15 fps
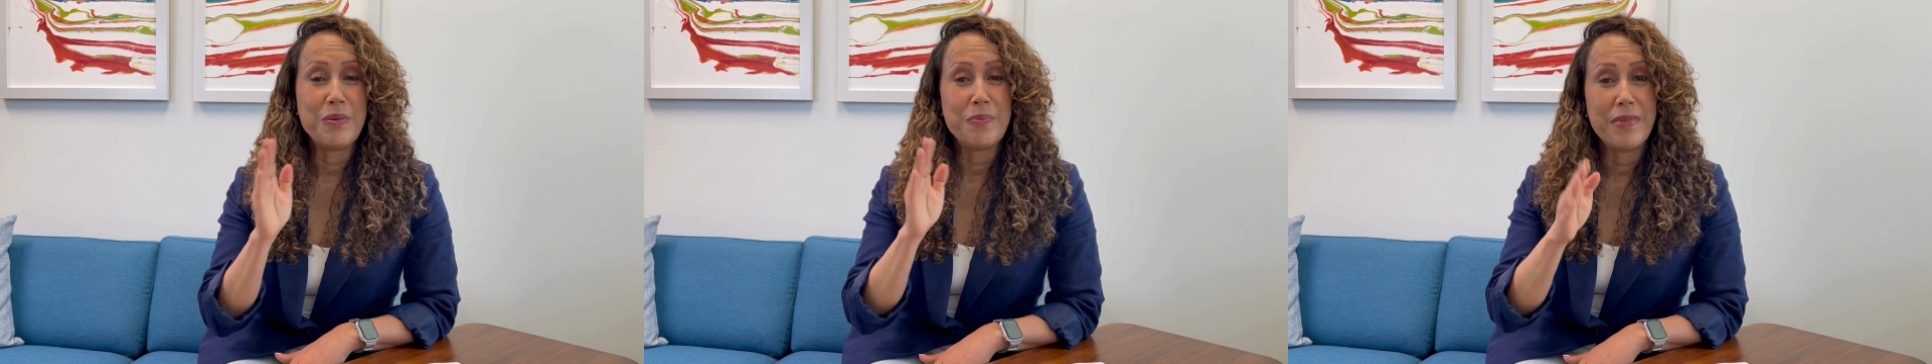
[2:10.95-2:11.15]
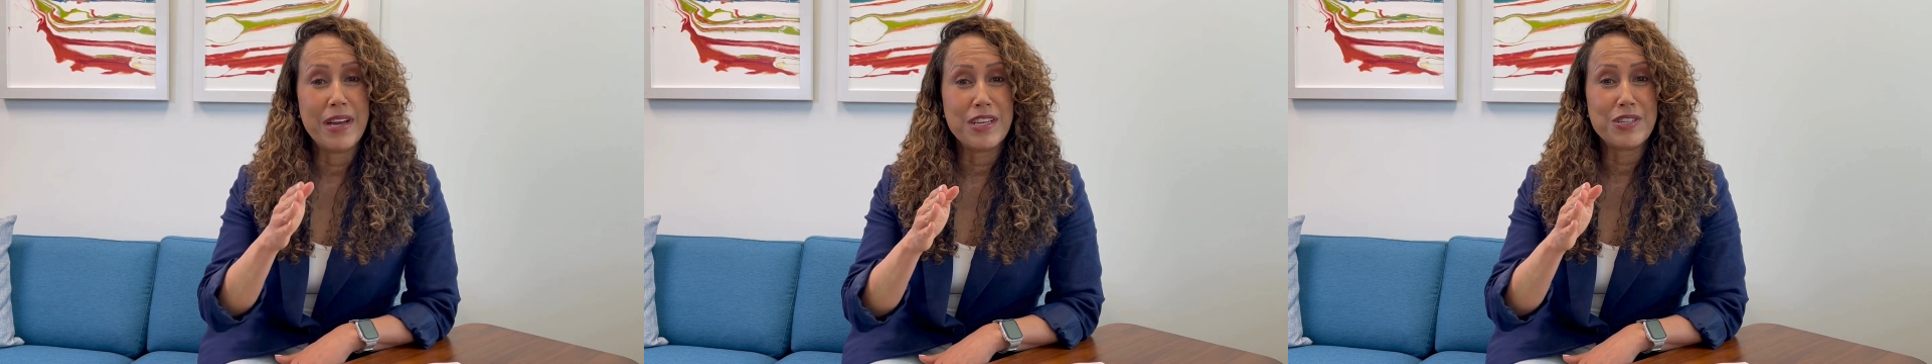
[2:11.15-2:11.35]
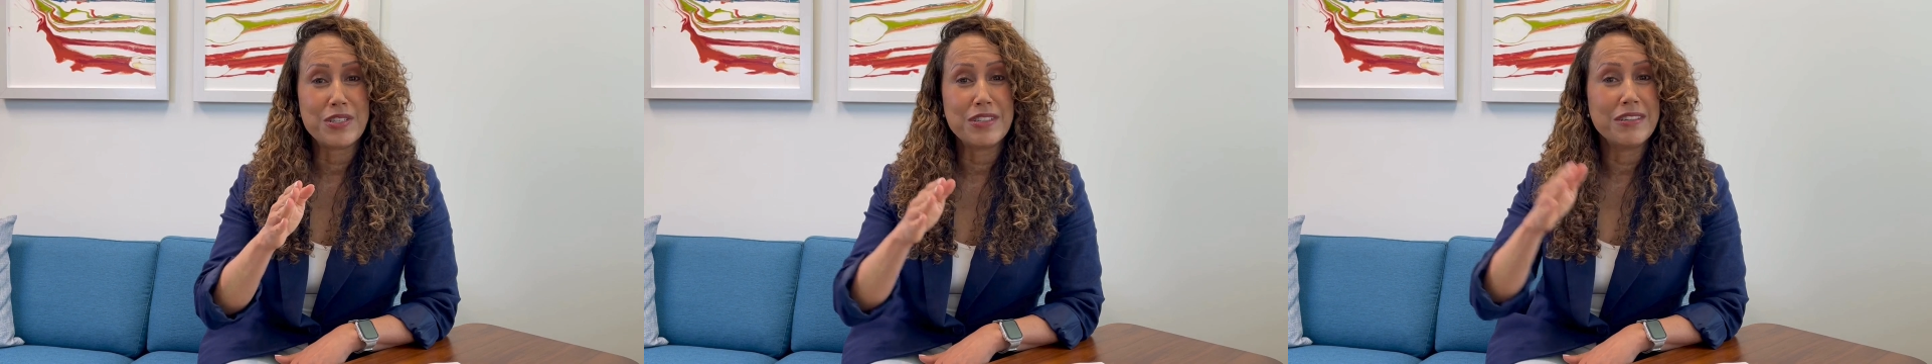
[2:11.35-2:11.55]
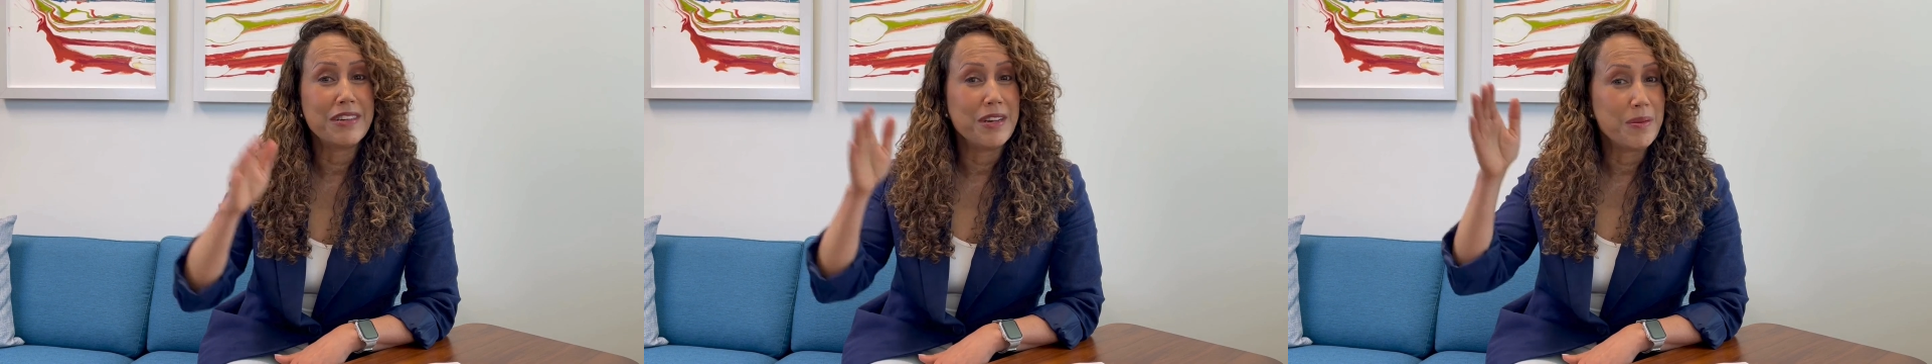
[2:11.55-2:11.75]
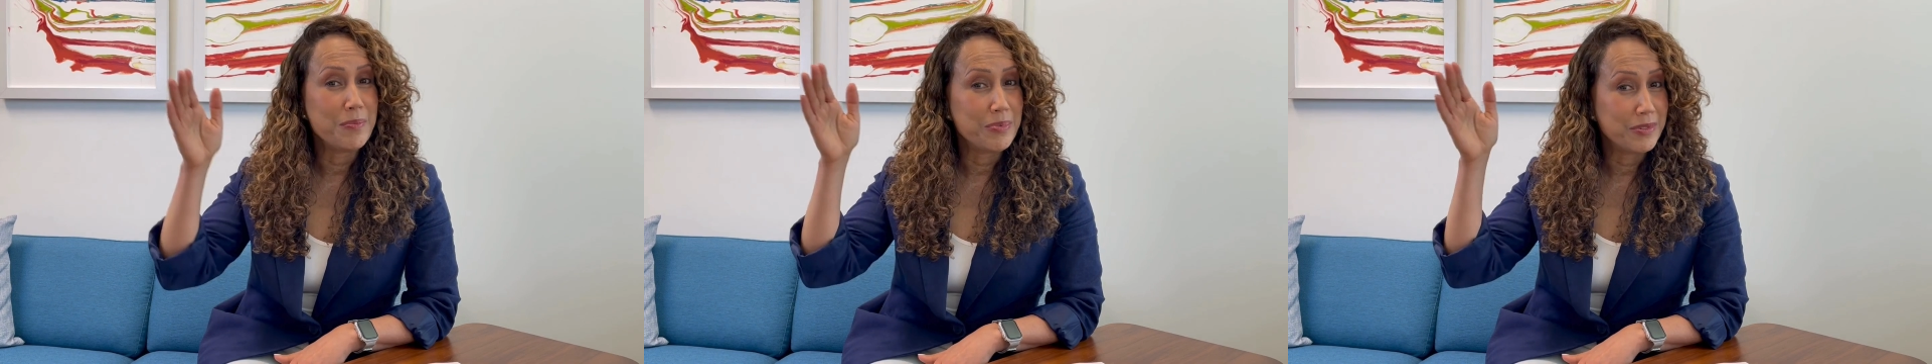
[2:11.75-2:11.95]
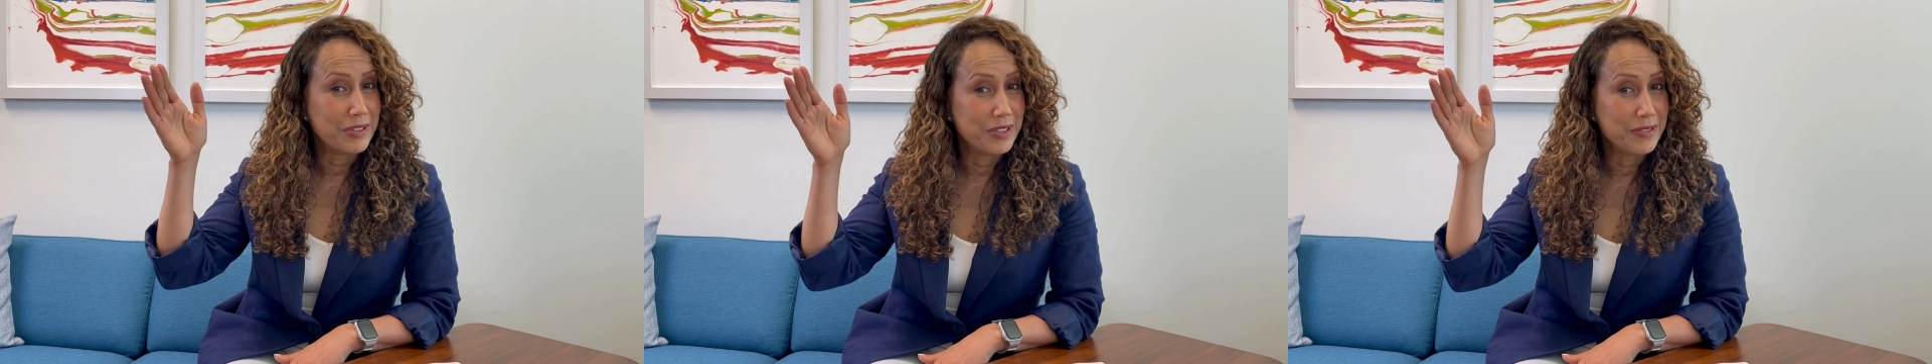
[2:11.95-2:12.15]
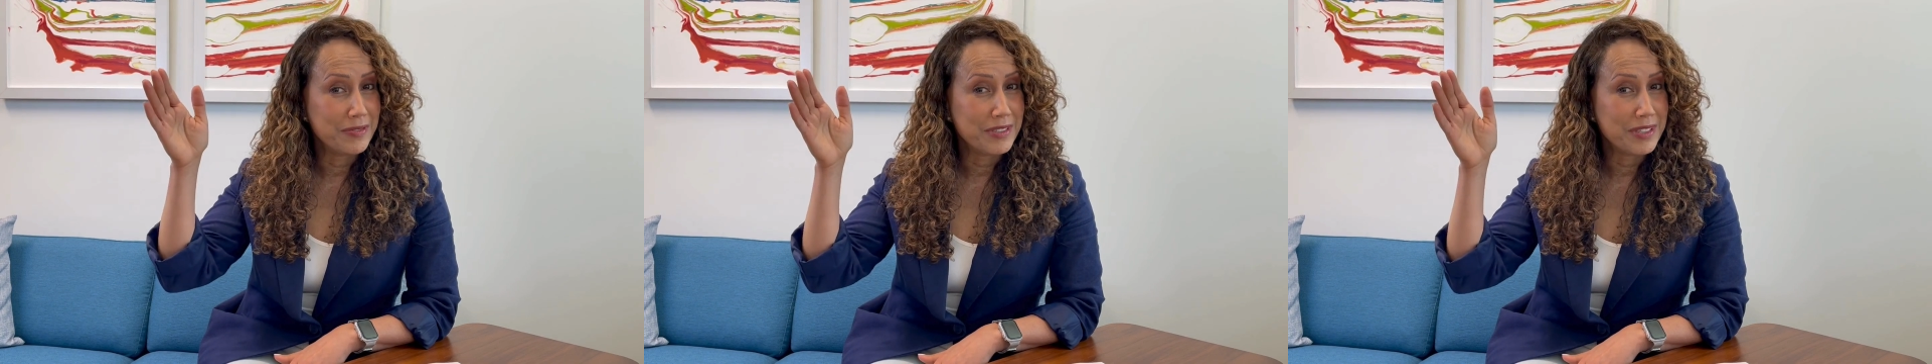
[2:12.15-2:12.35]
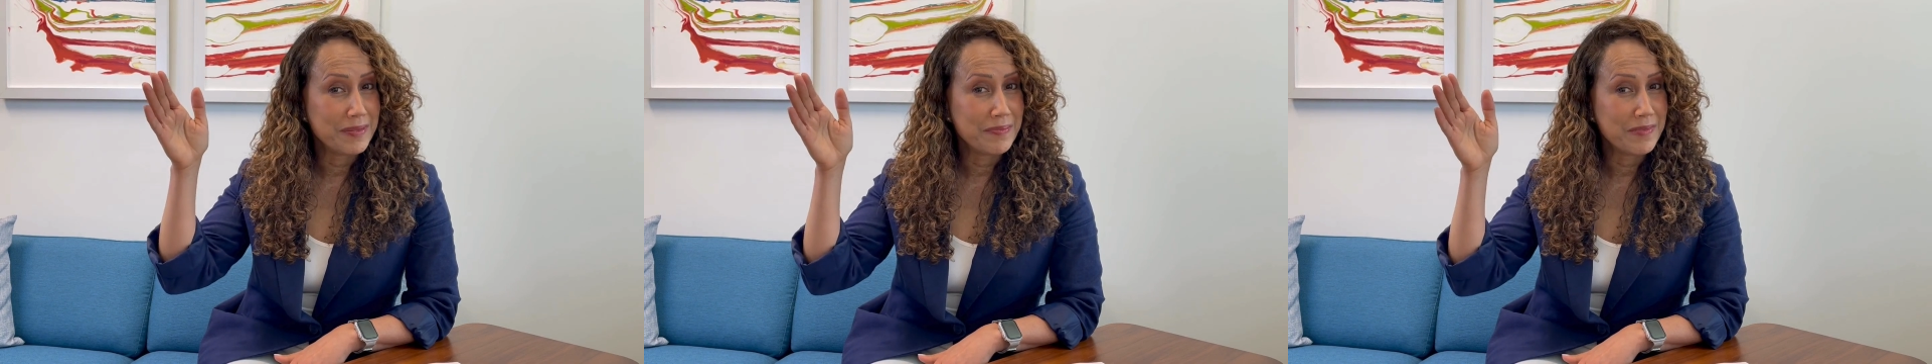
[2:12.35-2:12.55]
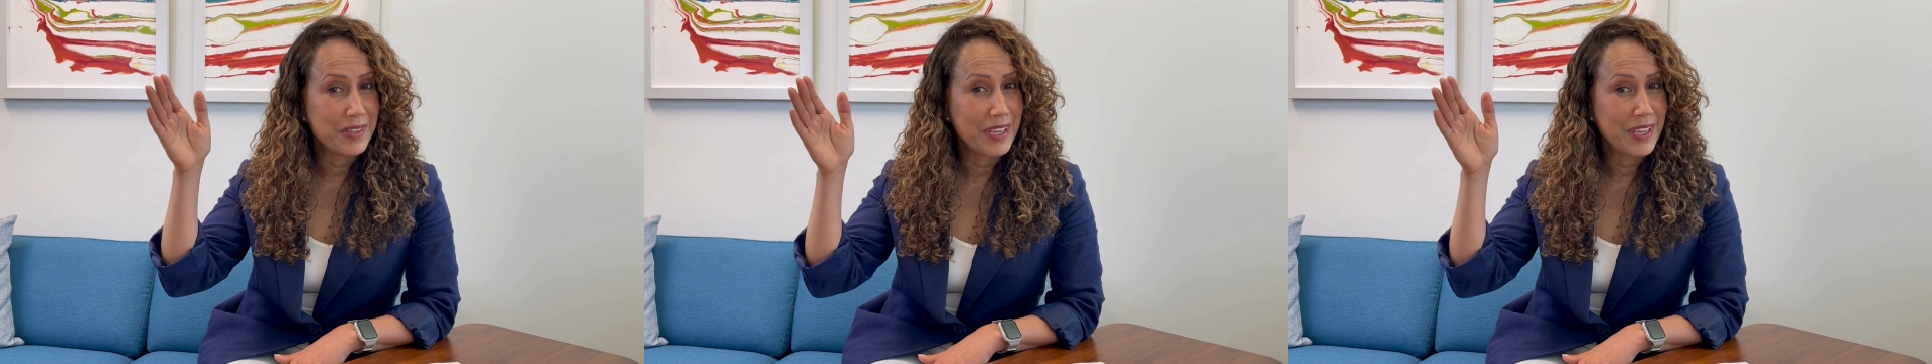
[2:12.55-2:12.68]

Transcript: measure improves.